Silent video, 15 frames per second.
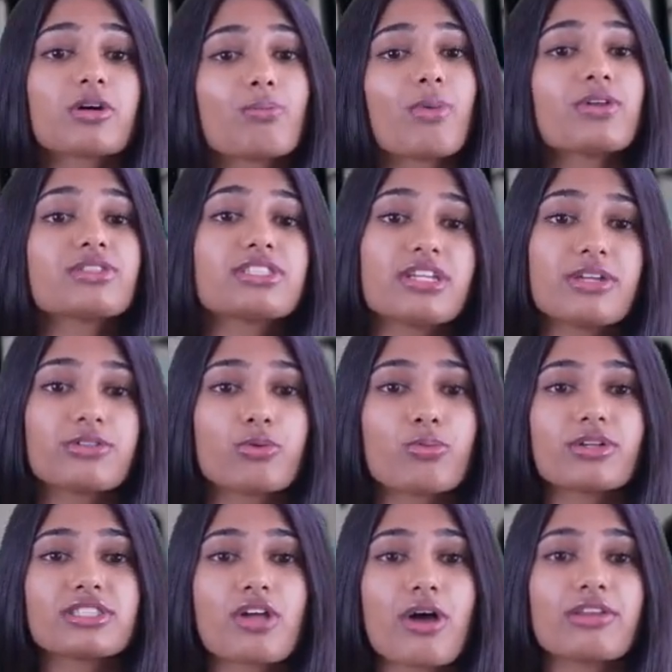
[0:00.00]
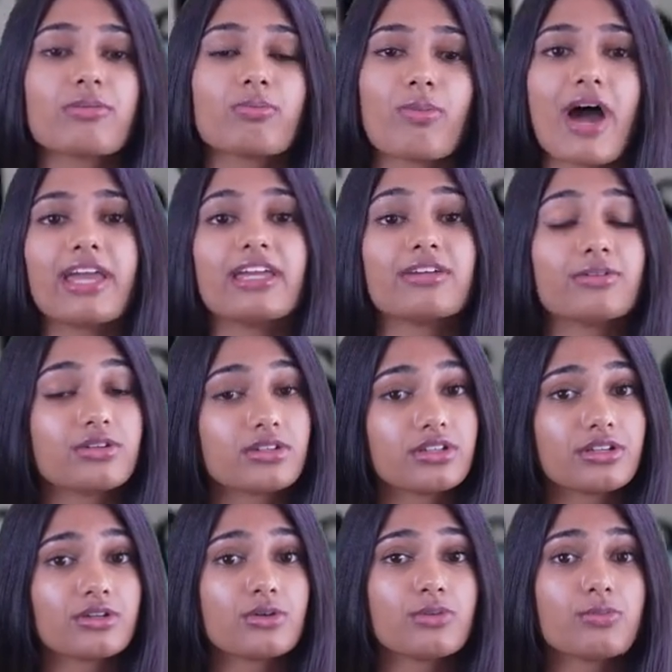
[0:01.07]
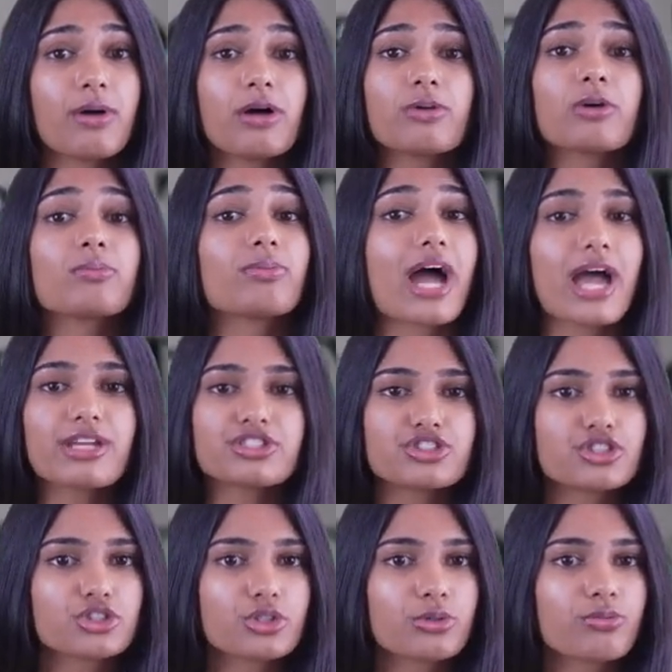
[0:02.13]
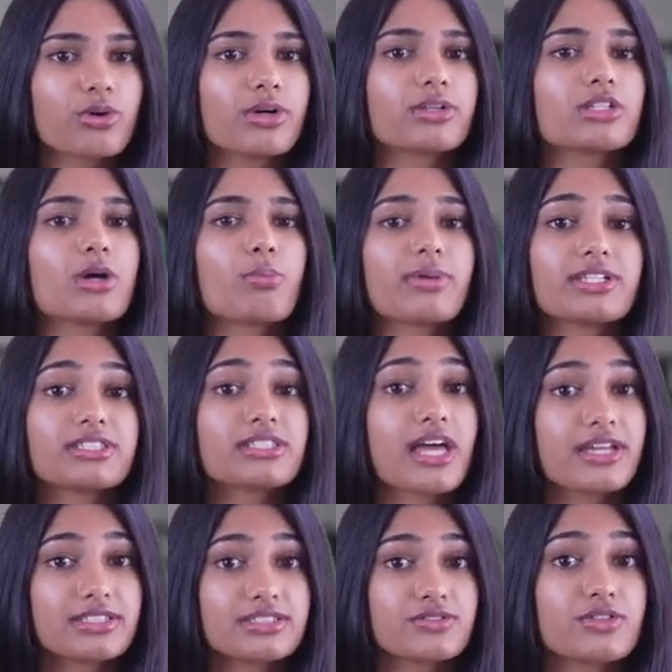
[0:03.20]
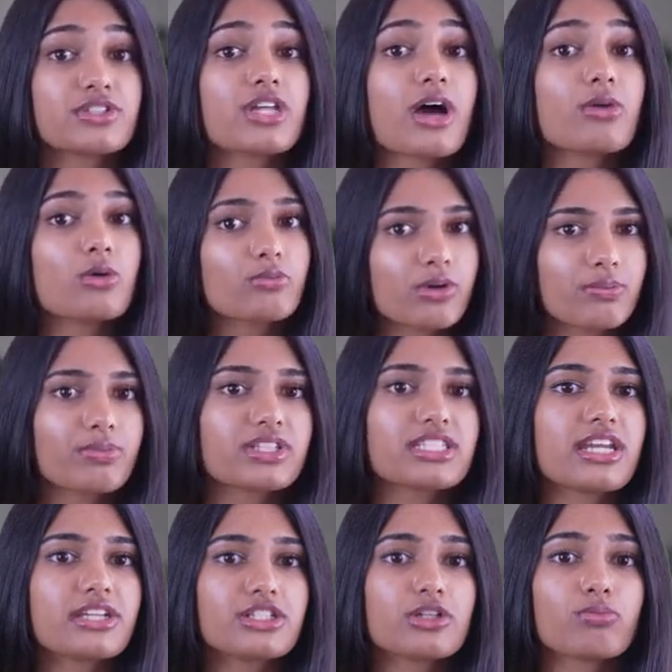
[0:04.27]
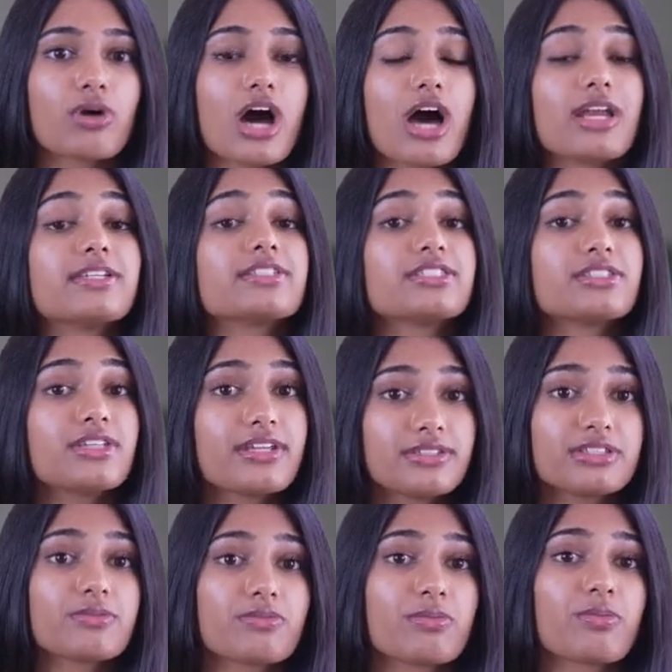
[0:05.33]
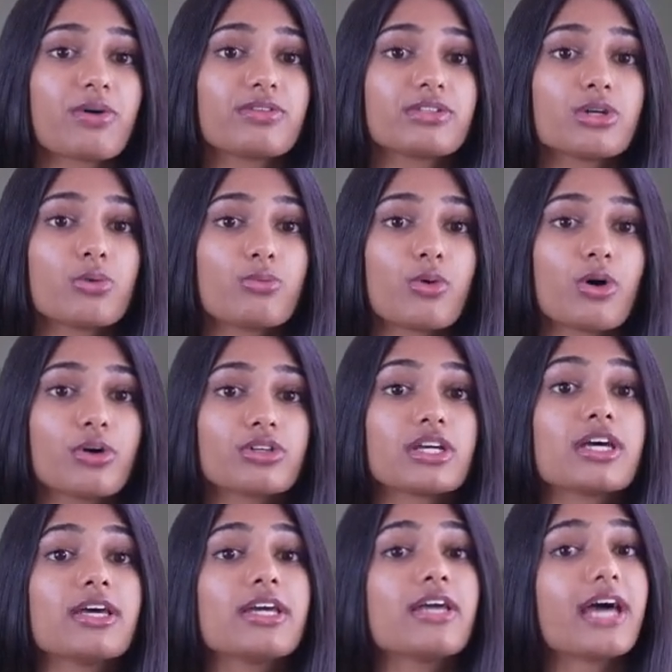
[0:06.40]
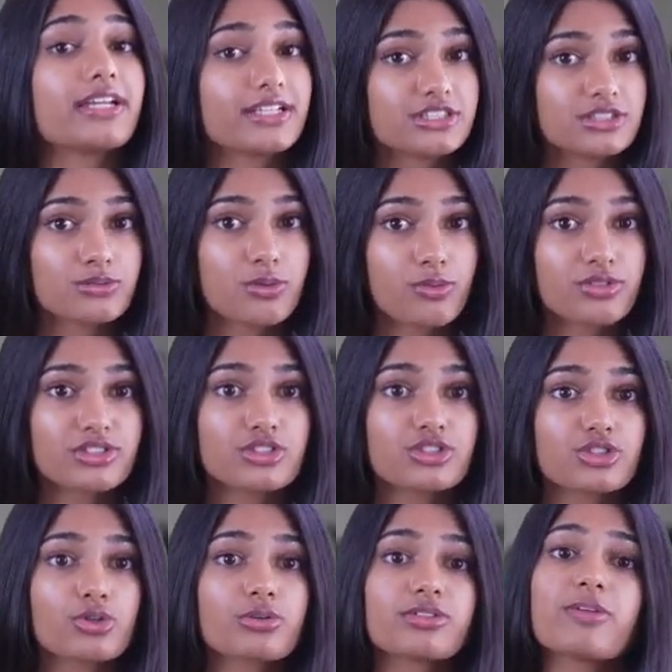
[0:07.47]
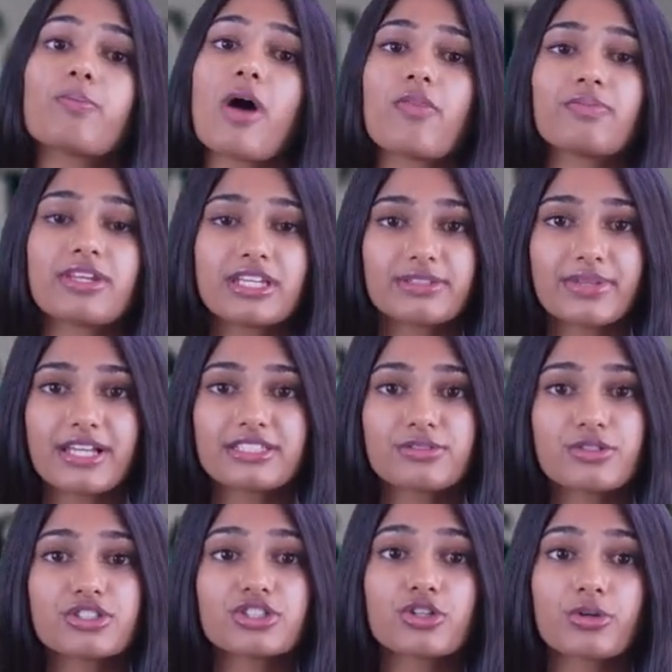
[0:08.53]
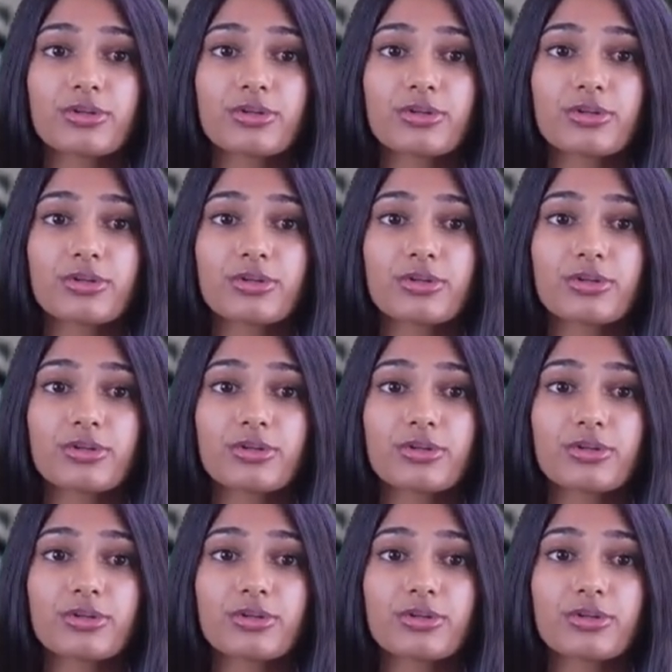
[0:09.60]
well save you a ton of money. Welcome back to TrueCrypto Insights, the channel where we take you behind the scenes of the crypto world and expose the truth about the investments you're